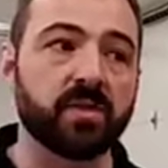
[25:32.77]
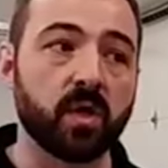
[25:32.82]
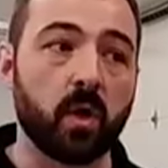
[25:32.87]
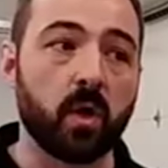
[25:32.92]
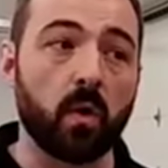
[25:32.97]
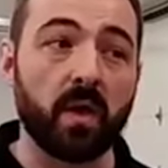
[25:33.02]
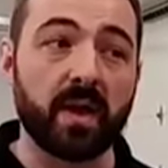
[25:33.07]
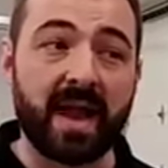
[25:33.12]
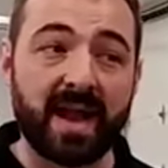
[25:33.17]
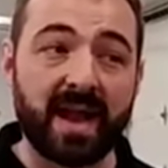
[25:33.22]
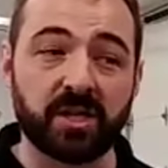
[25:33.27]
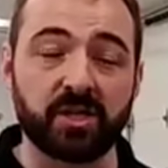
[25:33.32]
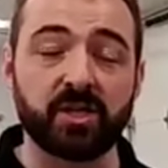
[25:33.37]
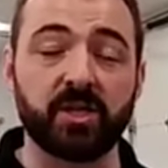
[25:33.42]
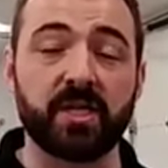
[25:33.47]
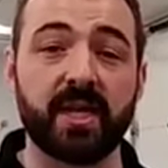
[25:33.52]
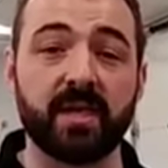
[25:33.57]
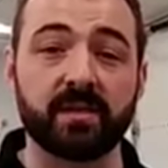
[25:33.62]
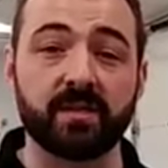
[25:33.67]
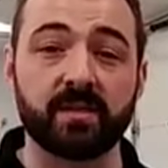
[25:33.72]
So it
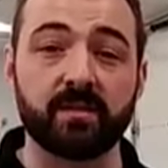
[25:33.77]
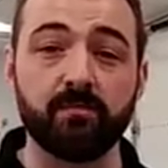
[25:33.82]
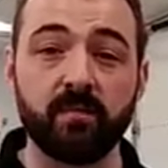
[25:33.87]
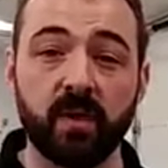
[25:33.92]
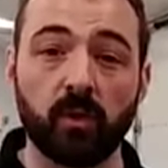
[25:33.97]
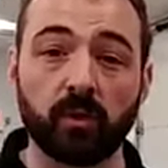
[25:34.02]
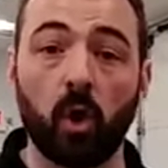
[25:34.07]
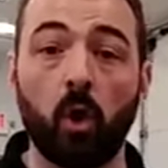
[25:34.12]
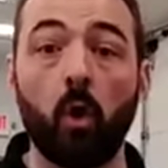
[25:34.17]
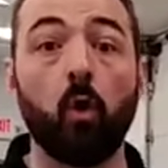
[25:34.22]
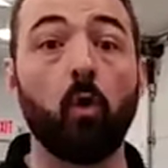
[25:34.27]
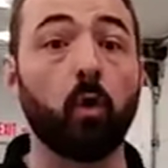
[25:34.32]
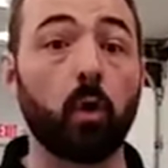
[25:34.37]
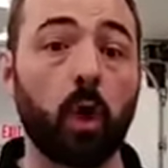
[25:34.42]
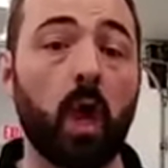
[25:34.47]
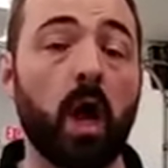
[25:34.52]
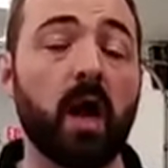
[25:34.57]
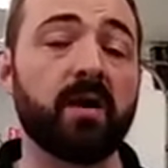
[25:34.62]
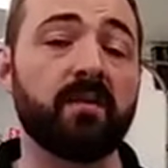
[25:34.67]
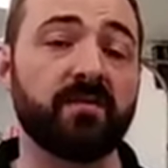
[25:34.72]
actually has milled a whole
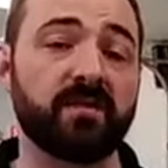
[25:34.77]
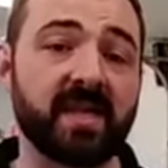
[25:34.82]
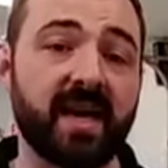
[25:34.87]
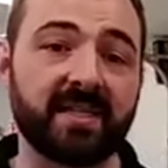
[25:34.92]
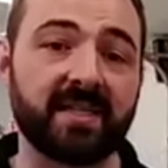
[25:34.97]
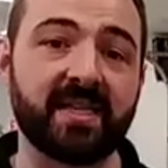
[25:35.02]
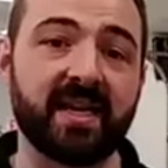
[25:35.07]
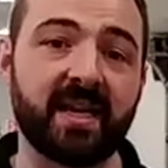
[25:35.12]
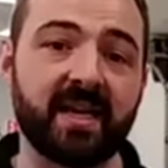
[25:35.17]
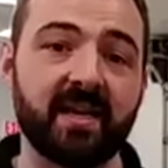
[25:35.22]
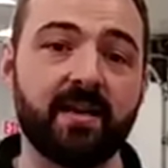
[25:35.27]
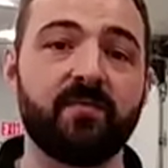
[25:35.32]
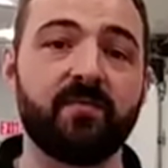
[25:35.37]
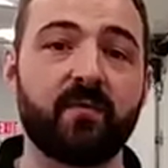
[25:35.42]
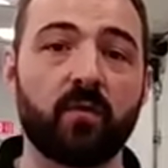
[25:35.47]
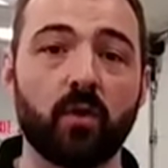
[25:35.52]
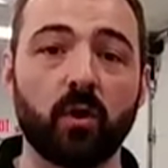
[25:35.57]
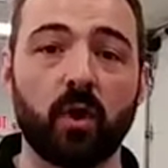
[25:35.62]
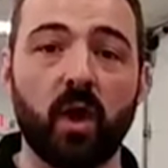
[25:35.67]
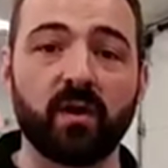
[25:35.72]
lot of titanium
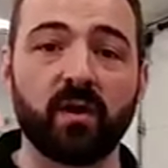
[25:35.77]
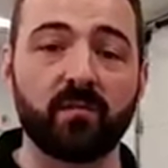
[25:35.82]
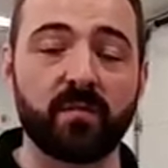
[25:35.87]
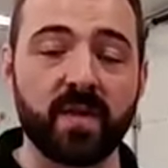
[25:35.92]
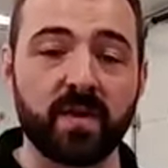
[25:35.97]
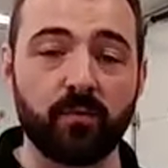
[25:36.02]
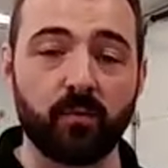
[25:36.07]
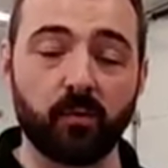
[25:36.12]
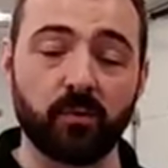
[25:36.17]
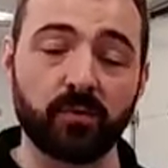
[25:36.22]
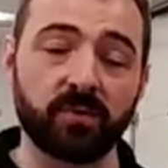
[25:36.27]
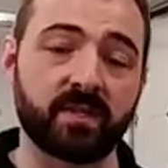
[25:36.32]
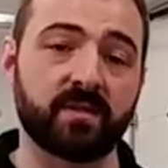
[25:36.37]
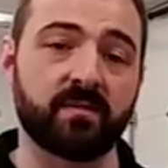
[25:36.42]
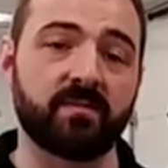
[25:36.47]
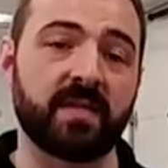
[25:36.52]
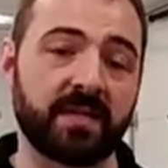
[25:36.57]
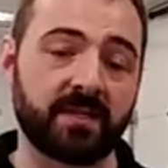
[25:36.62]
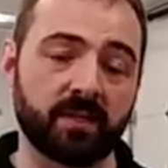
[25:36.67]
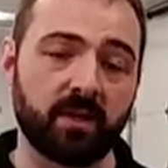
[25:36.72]
for a lot of
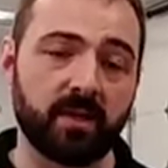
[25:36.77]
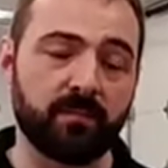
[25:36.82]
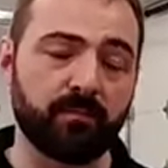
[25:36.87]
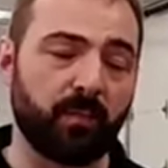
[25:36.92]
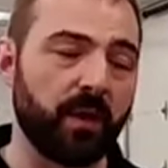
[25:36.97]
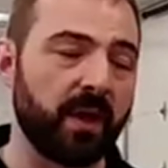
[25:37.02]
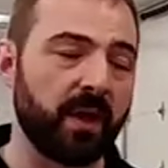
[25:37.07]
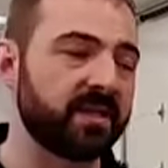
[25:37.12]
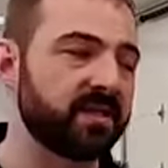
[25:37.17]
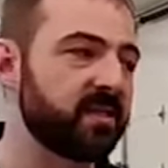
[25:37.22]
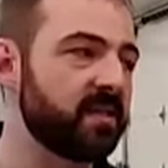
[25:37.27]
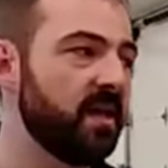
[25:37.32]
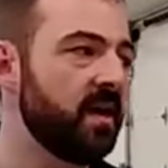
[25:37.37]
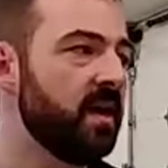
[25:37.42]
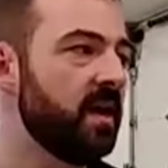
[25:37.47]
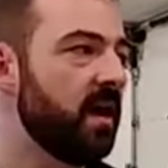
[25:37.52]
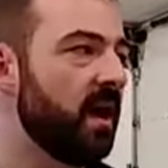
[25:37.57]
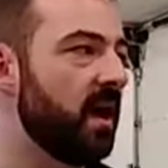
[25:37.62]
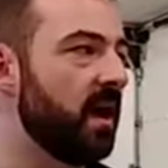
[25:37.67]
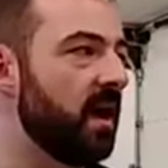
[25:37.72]
people's dental implants.
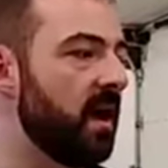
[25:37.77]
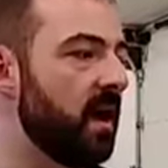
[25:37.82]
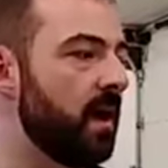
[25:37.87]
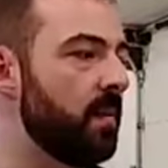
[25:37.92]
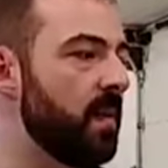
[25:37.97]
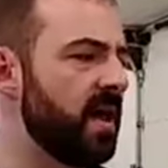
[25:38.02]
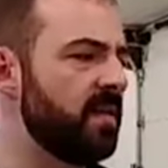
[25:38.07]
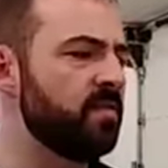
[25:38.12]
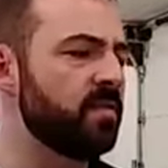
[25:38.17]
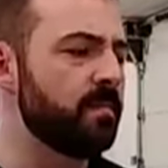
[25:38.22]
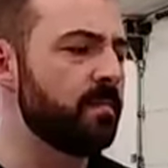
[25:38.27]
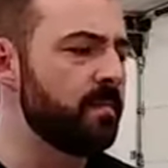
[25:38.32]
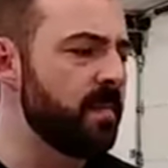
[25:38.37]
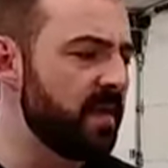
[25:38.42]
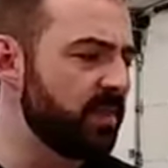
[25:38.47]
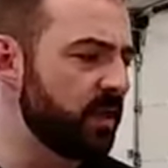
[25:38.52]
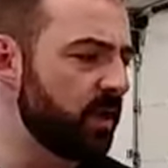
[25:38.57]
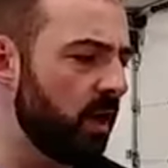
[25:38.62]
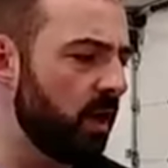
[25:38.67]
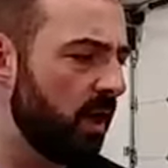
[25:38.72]
And the
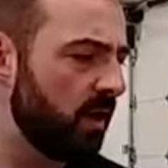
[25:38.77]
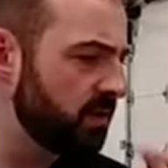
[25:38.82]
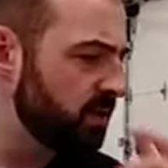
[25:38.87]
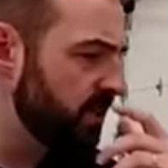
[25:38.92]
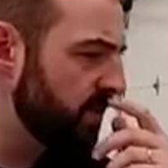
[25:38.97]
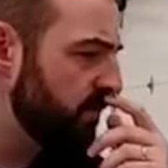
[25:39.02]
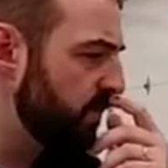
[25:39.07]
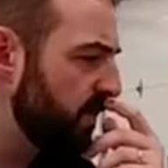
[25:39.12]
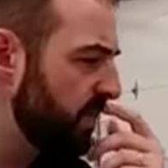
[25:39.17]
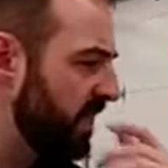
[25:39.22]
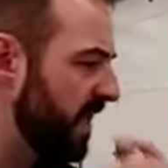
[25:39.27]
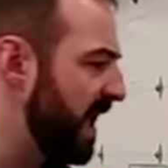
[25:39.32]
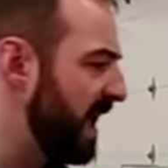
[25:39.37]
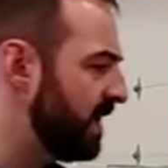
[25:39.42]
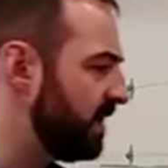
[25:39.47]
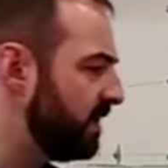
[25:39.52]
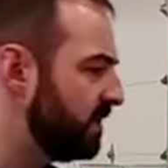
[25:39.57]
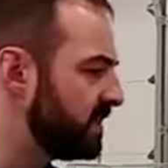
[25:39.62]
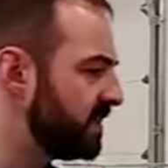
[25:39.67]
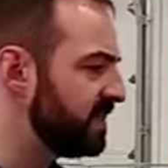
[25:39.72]
methodology with
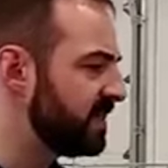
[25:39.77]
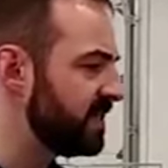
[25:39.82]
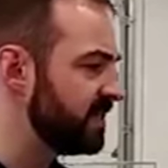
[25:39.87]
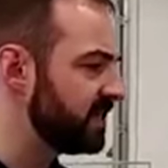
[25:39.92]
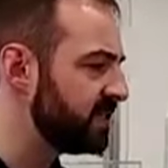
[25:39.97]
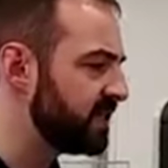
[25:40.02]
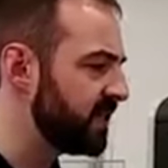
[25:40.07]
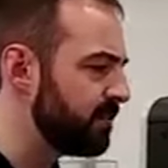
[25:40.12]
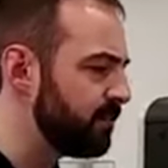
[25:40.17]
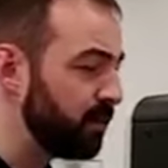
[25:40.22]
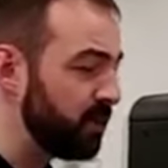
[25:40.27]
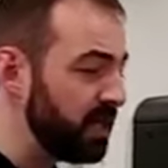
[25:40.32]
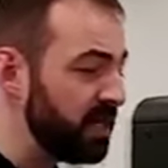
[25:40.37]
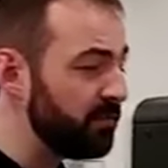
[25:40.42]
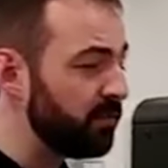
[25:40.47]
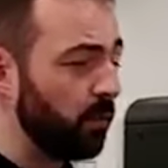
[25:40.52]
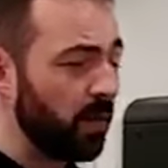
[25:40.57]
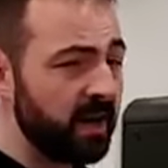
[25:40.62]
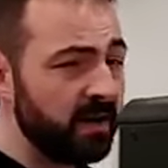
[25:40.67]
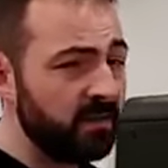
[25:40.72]
that, since it's, I
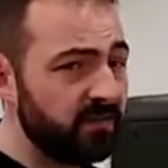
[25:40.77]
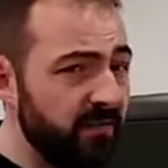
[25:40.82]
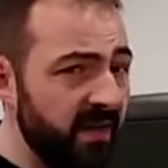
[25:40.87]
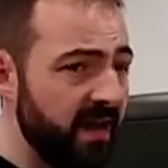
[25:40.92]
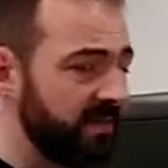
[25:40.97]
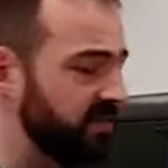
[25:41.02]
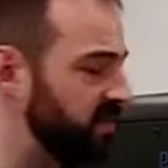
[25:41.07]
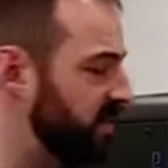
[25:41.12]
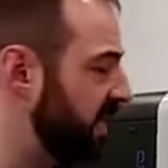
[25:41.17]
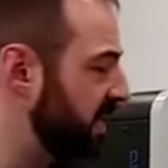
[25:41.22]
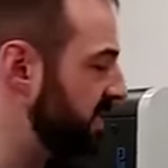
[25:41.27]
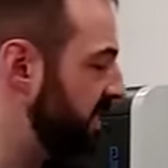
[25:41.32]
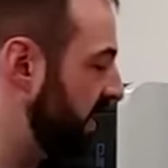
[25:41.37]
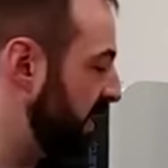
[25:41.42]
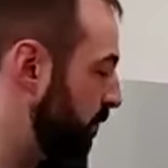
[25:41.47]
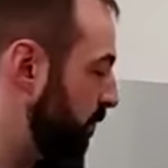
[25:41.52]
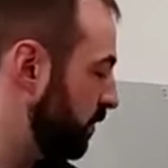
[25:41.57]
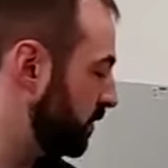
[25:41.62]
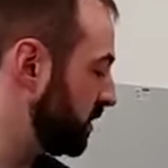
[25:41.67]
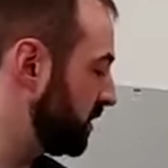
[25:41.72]
believe, grade 5
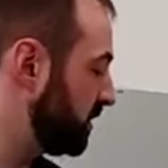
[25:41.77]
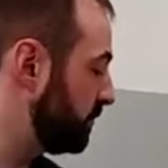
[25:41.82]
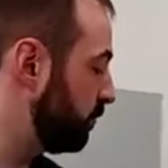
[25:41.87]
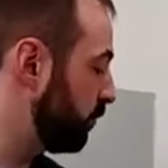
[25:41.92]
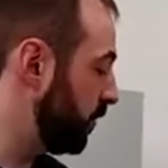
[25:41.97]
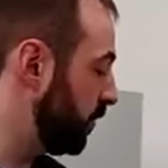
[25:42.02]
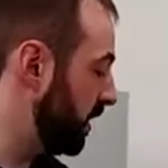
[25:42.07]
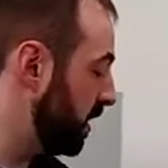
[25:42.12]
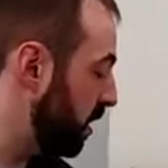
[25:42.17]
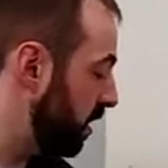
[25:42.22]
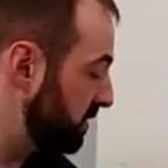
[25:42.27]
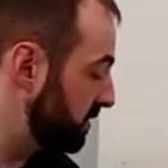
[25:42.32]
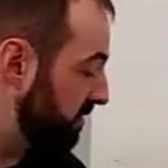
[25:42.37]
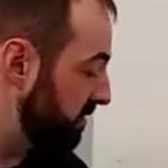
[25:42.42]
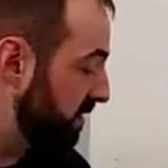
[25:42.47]
titanium, which is some pretty hard